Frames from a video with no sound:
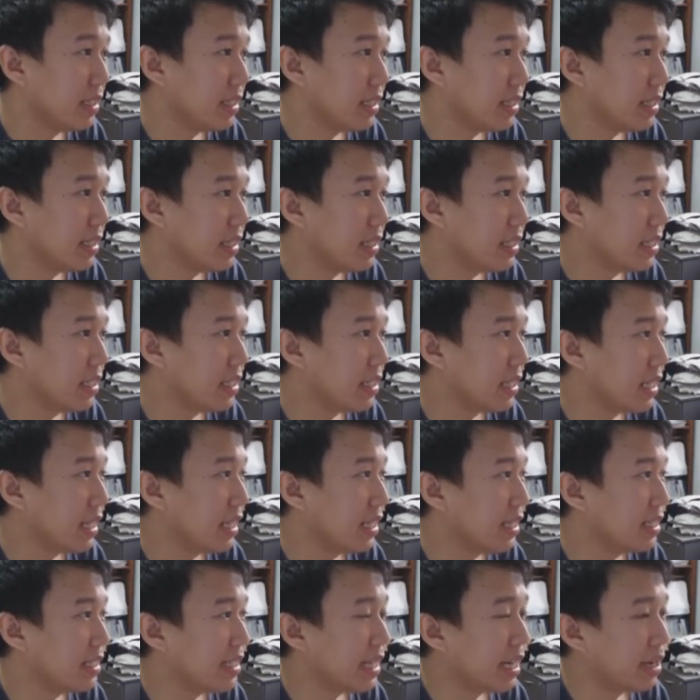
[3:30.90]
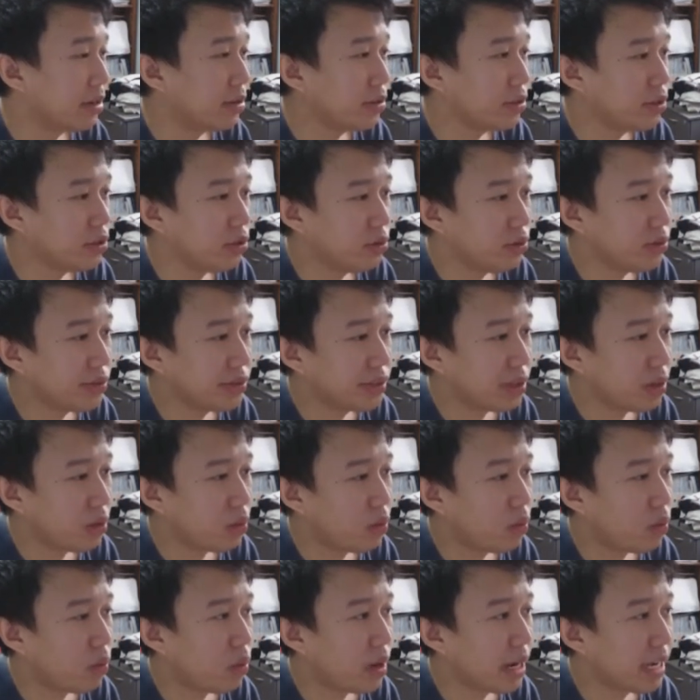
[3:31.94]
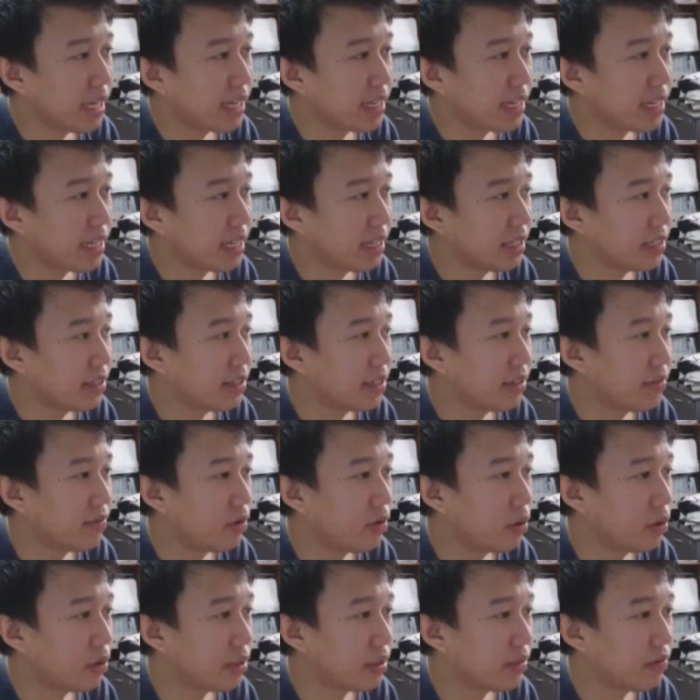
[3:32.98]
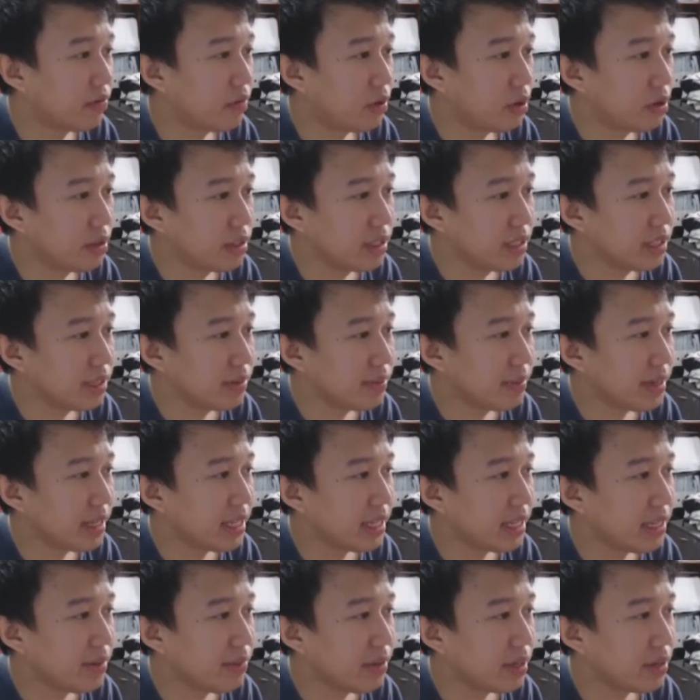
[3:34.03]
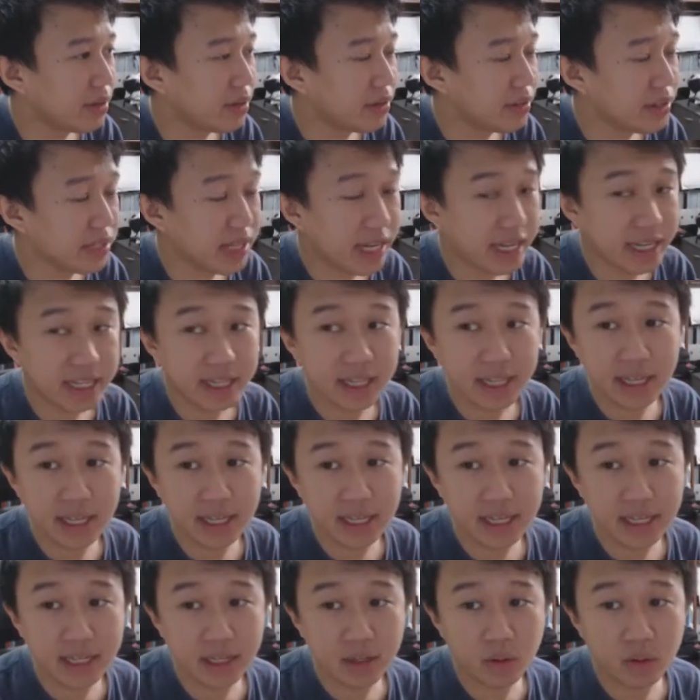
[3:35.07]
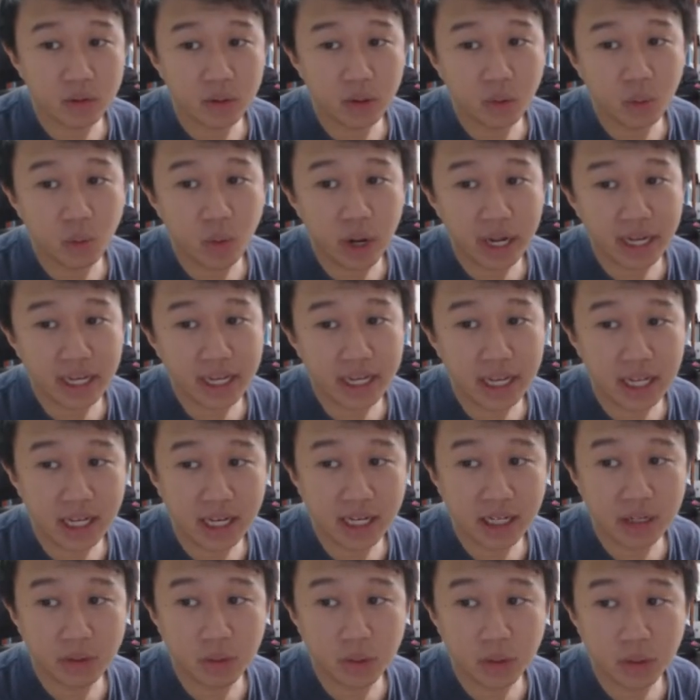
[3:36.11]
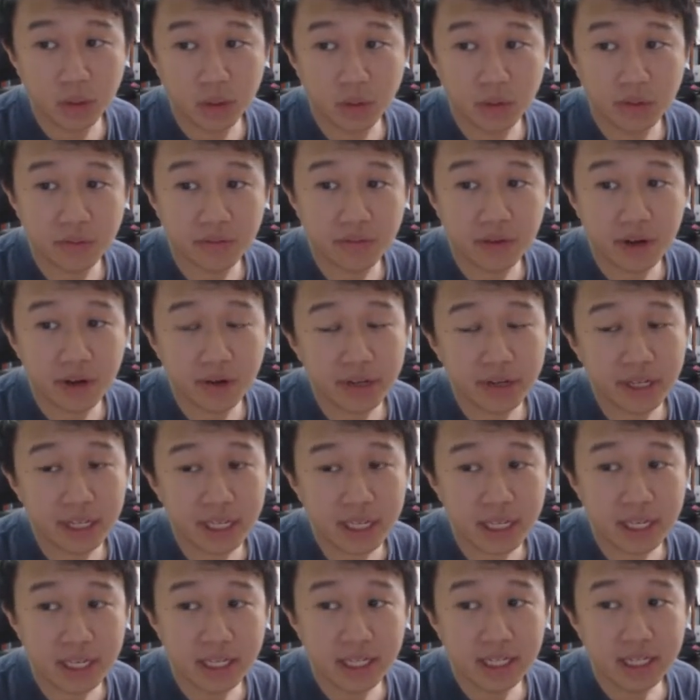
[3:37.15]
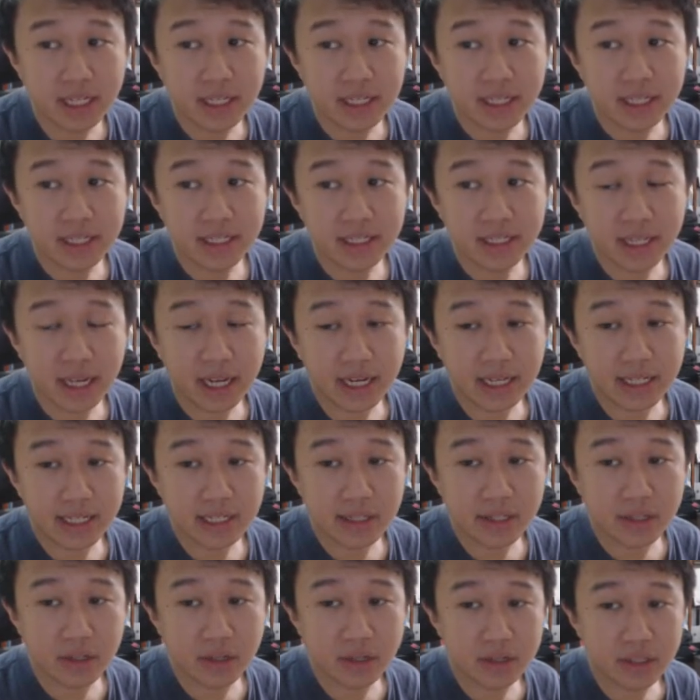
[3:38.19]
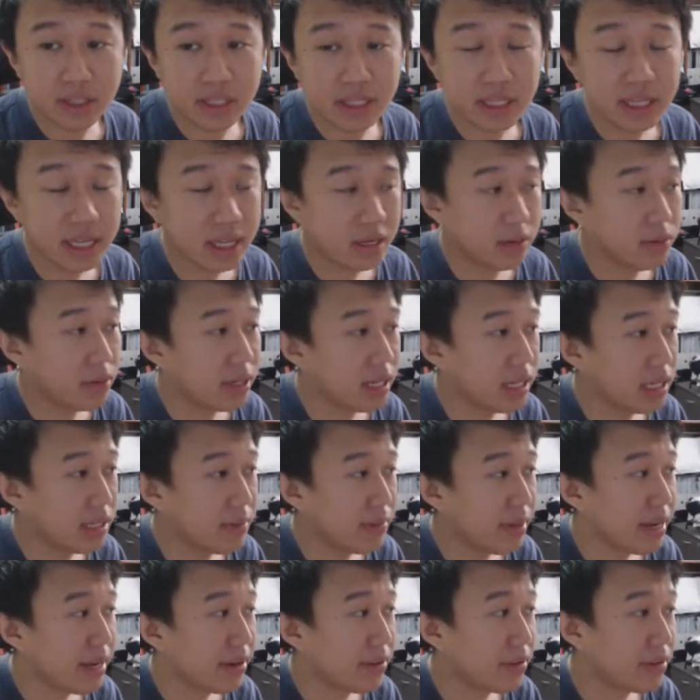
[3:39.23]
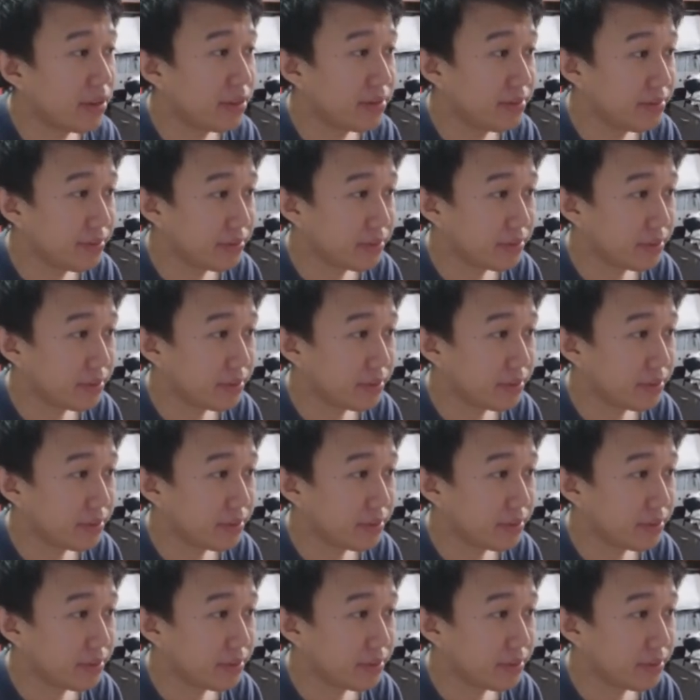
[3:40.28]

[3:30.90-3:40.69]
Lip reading: In this case, I'll choose a white color for the fonts, mainly because I think the white color would look very nice on the yellow color background.